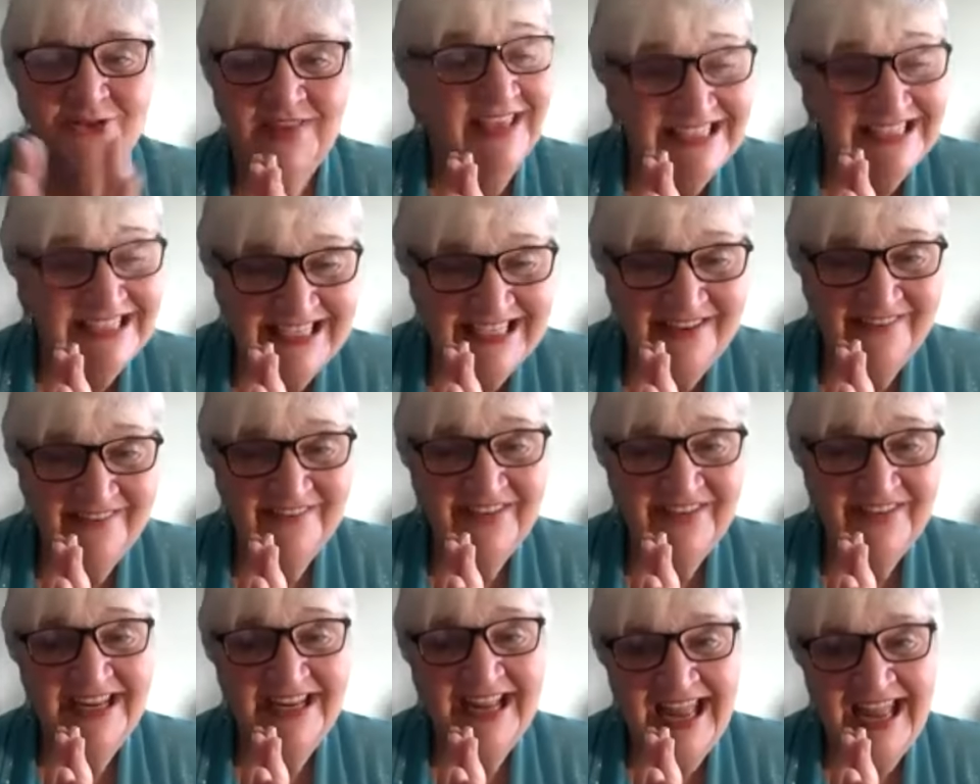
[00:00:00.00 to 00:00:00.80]
that
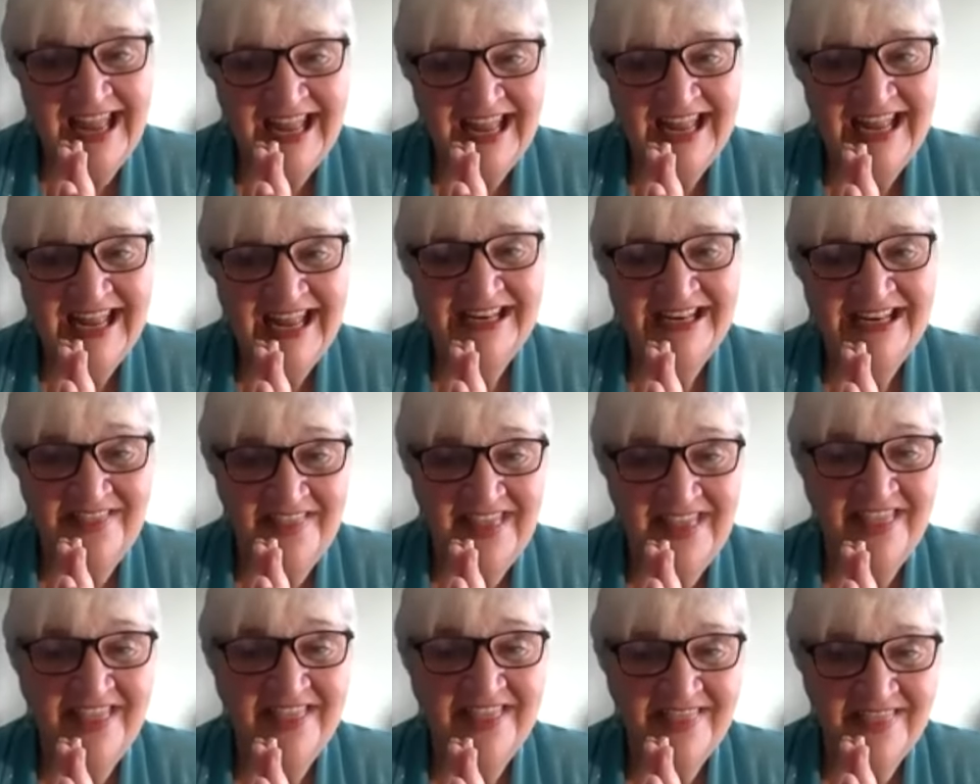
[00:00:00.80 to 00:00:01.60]
thanksgiving
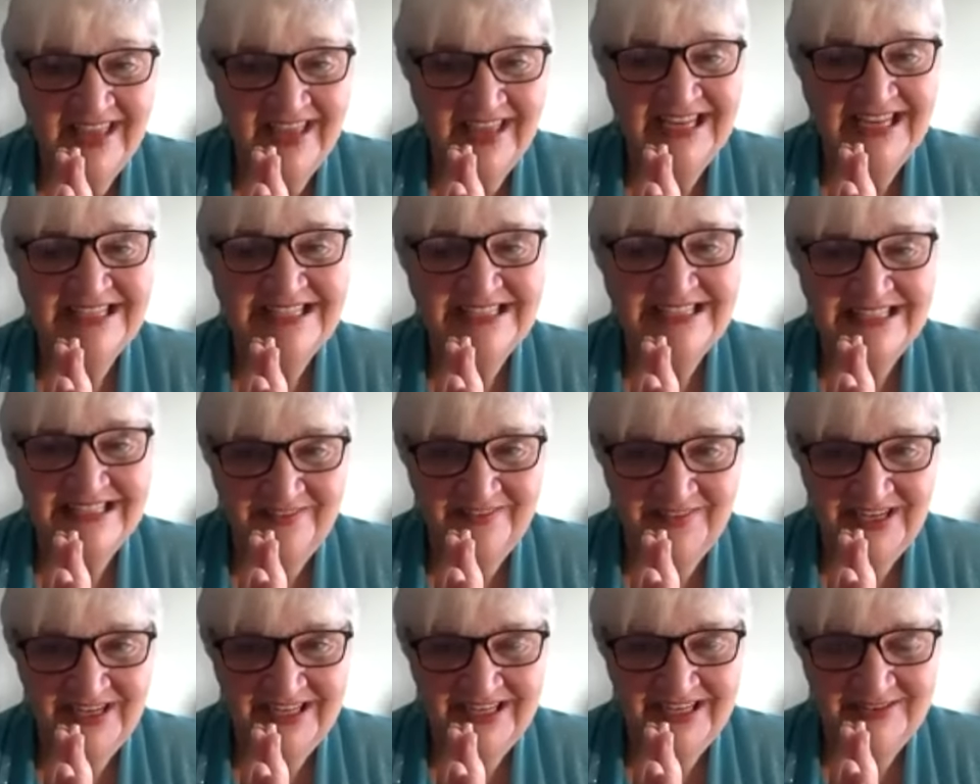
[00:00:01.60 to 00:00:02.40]
and that
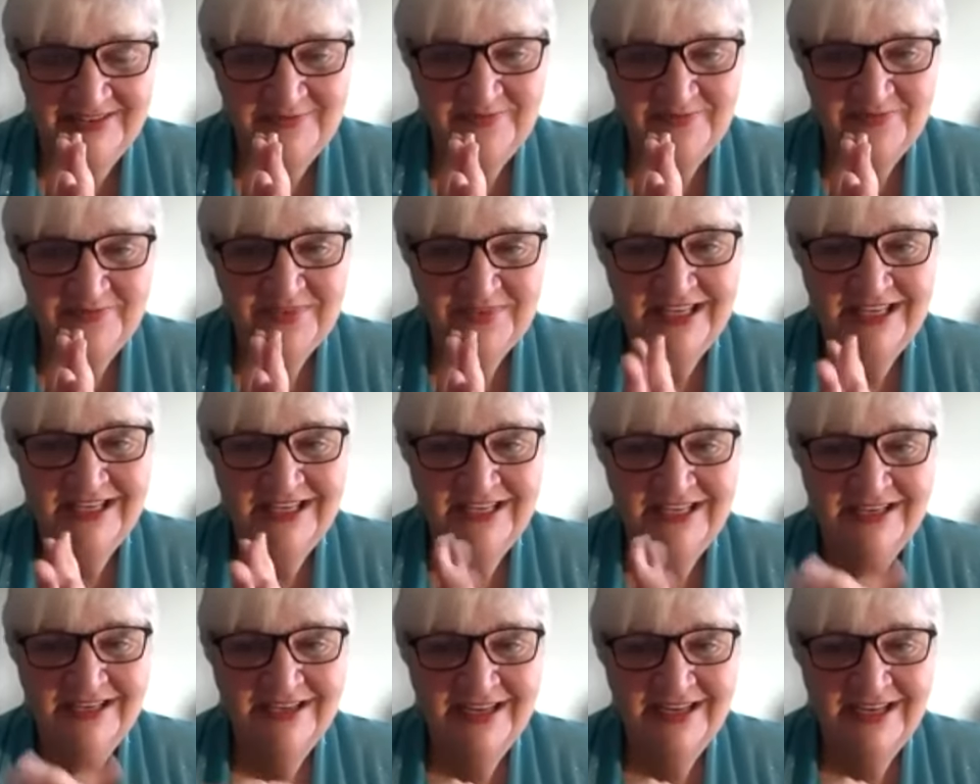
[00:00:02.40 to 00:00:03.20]
ThanksLiving.
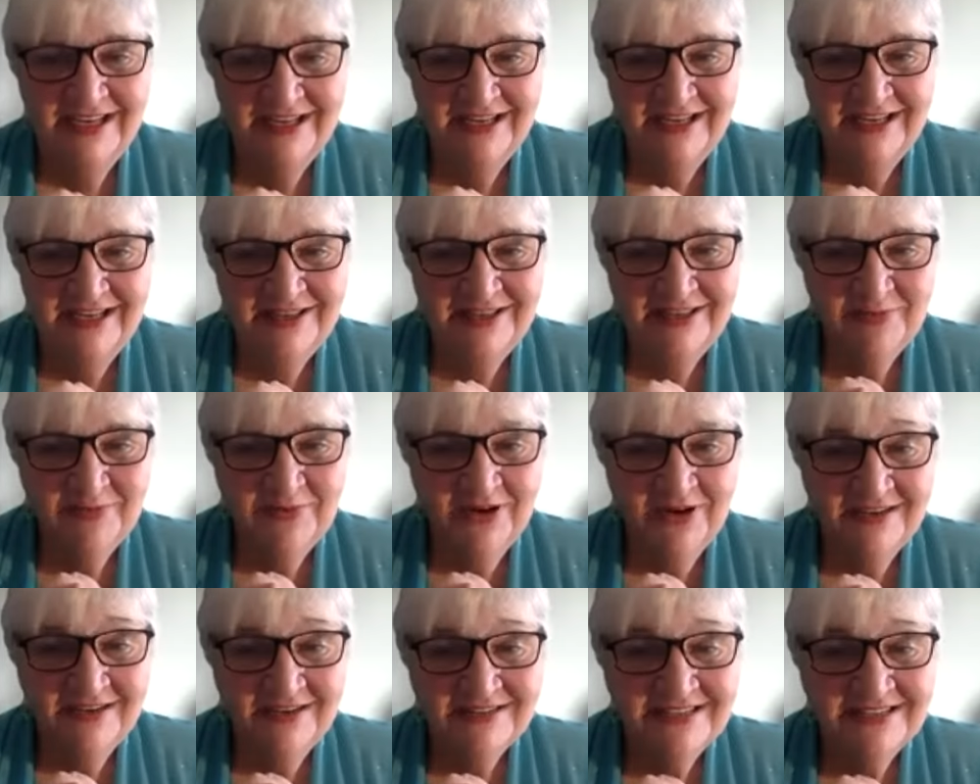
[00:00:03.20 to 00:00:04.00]
And in the
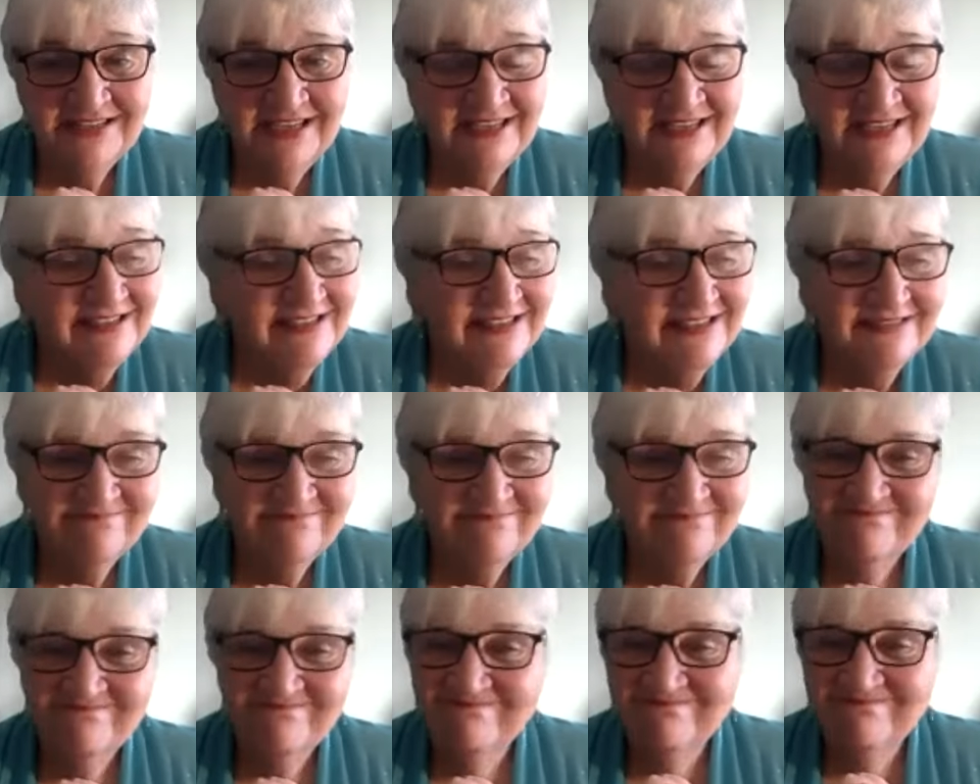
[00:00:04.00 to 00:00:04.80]
process,